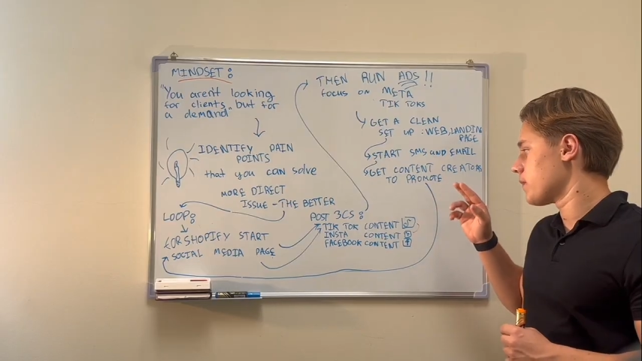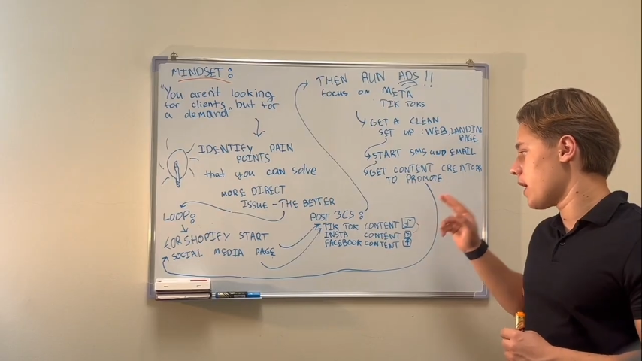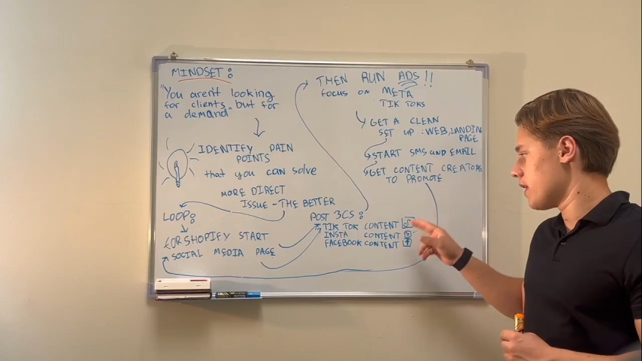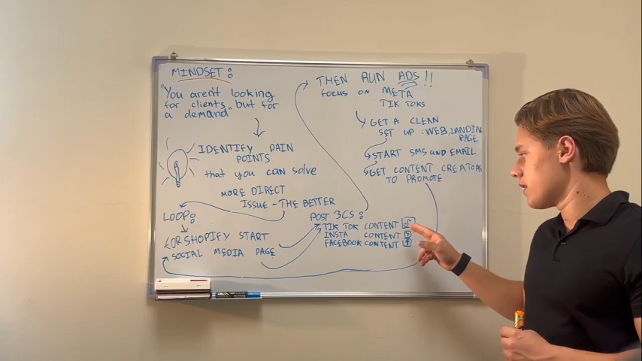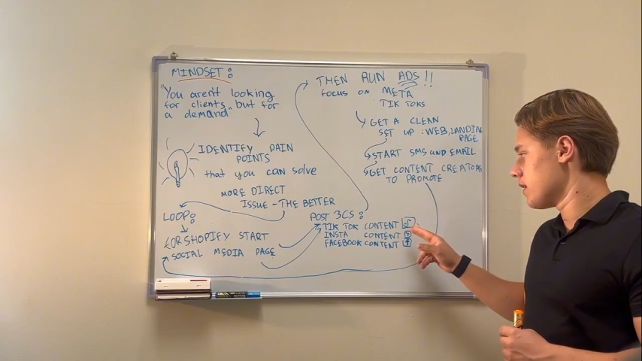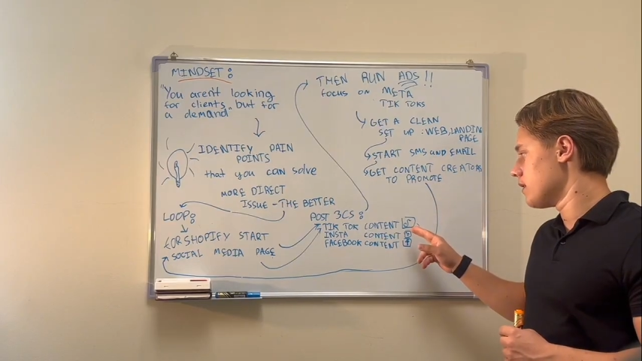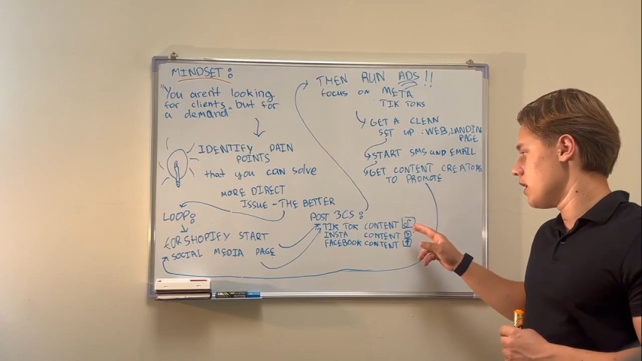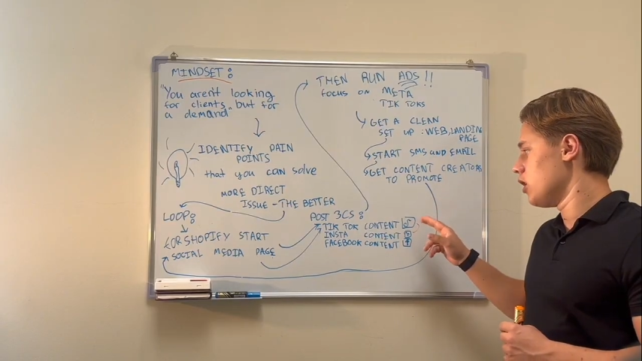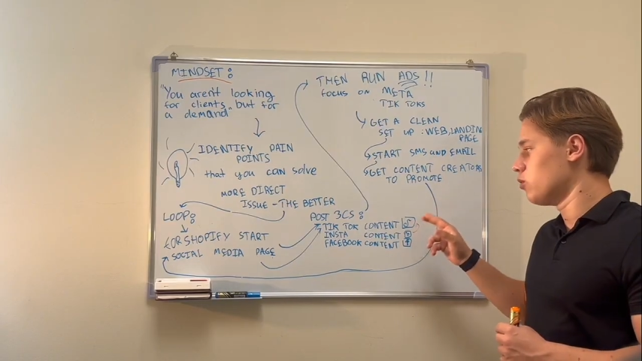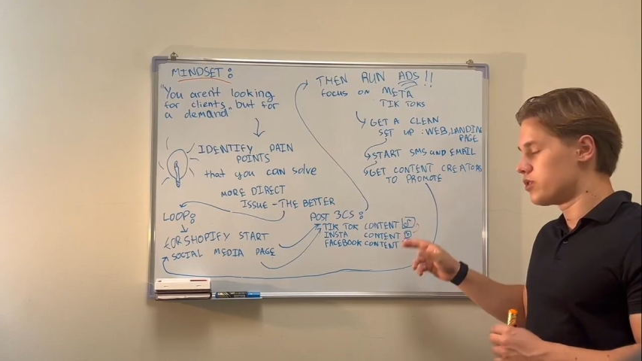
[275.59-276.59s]
and then
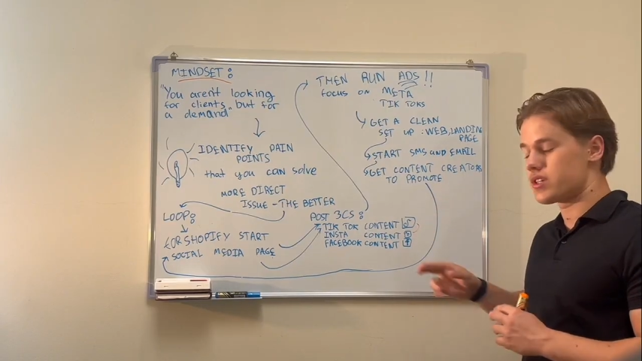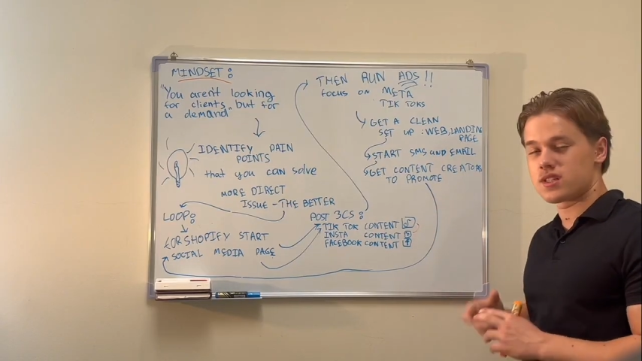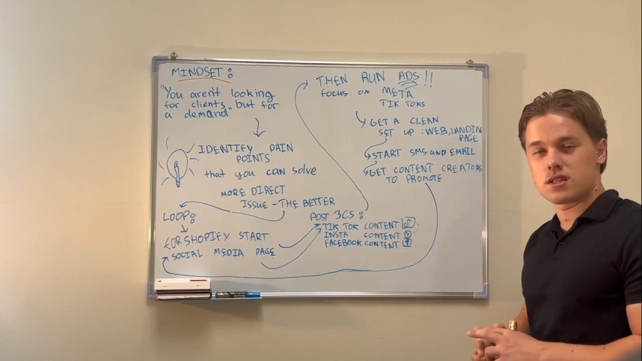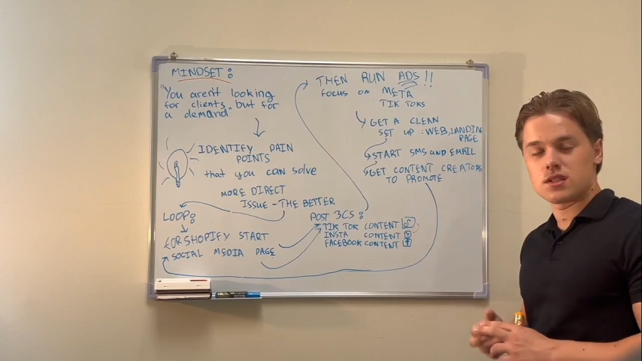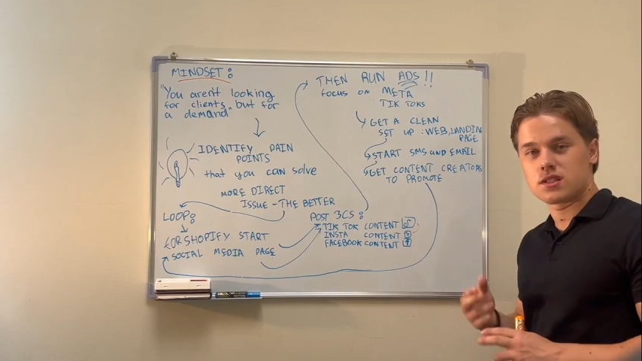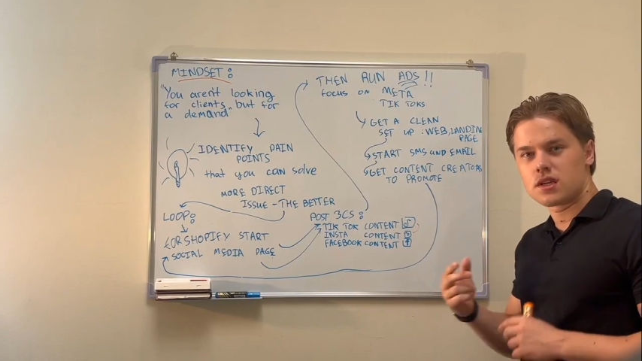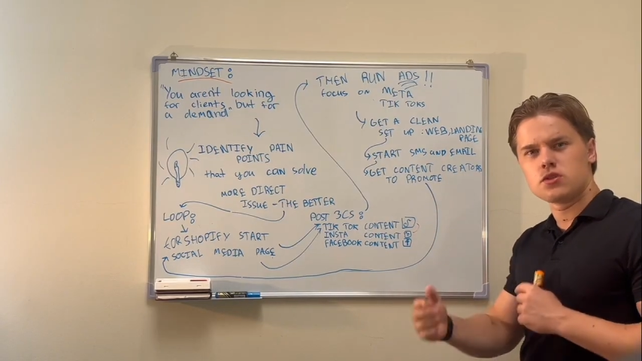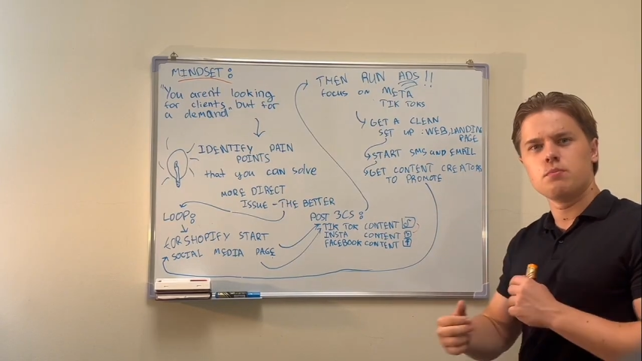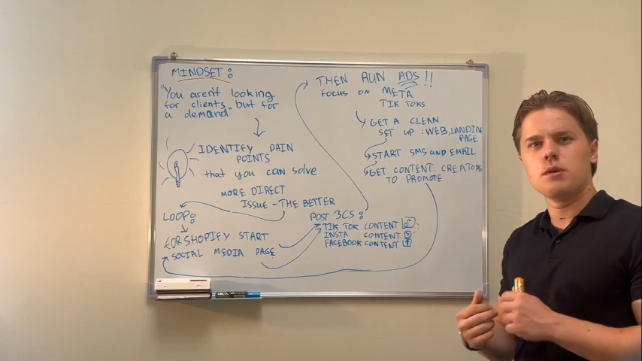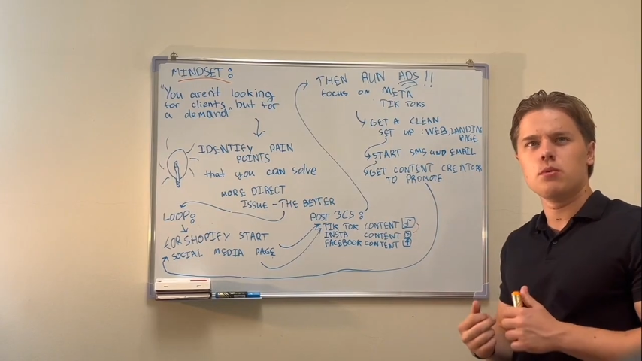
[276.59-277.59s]
it will just stick to
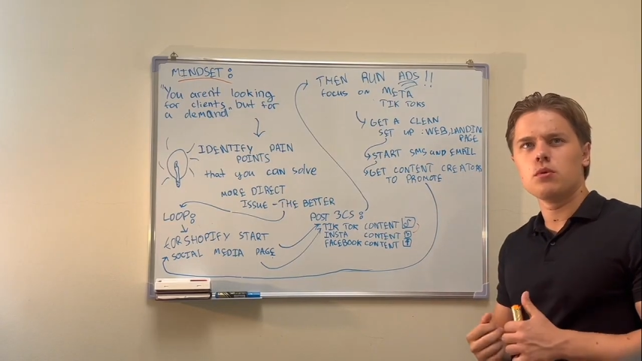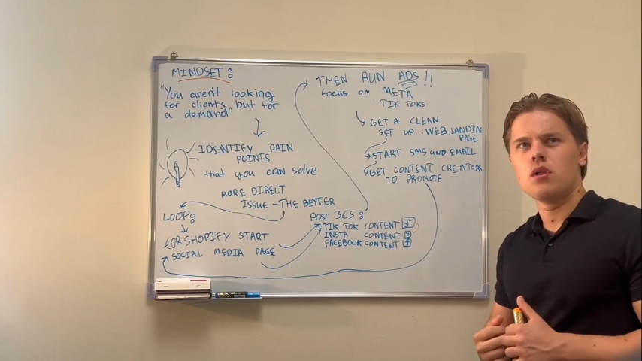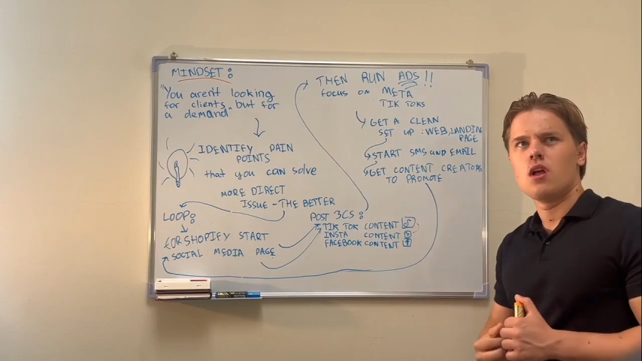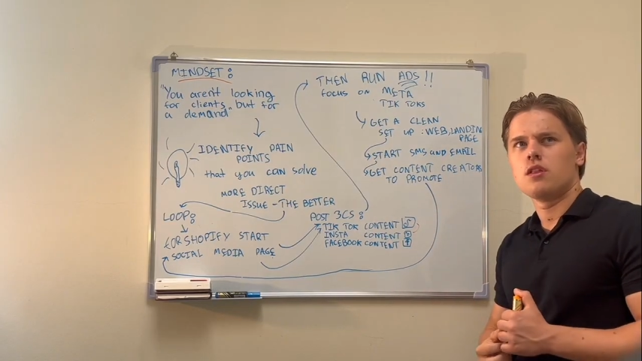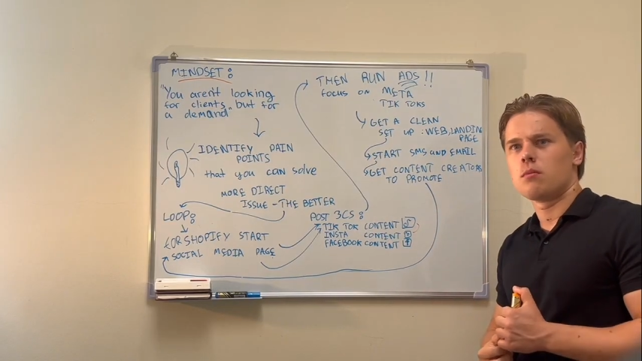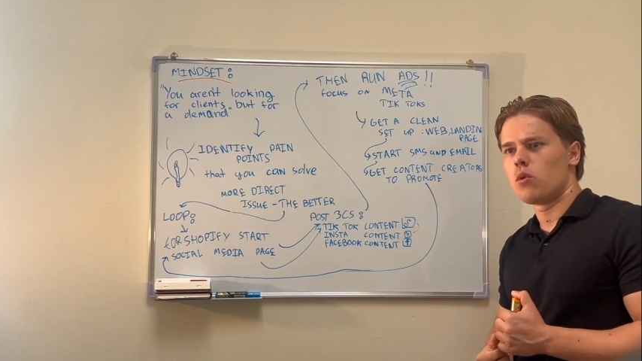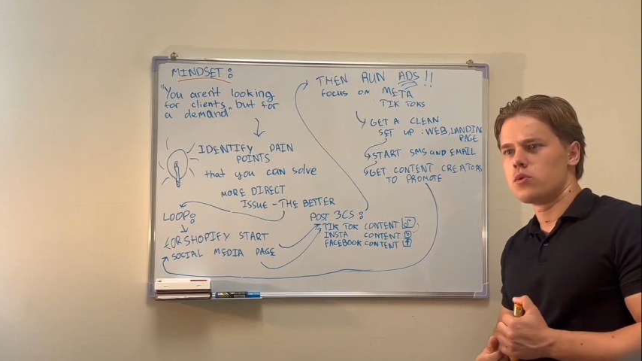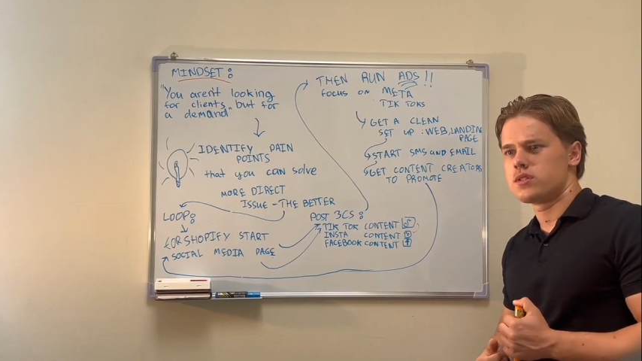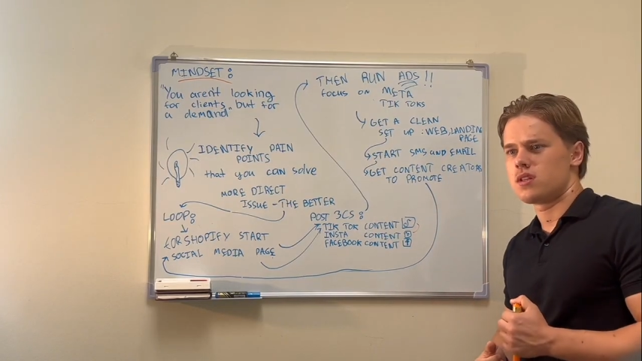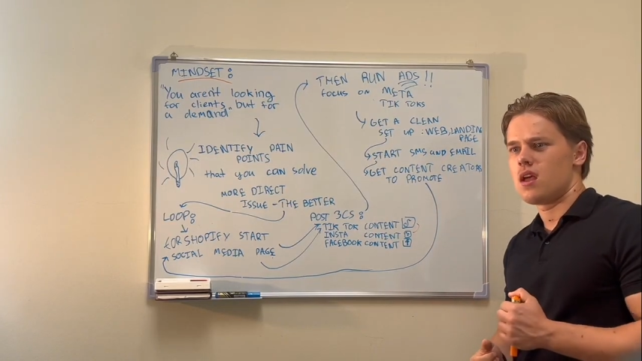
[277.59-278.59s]
people the most.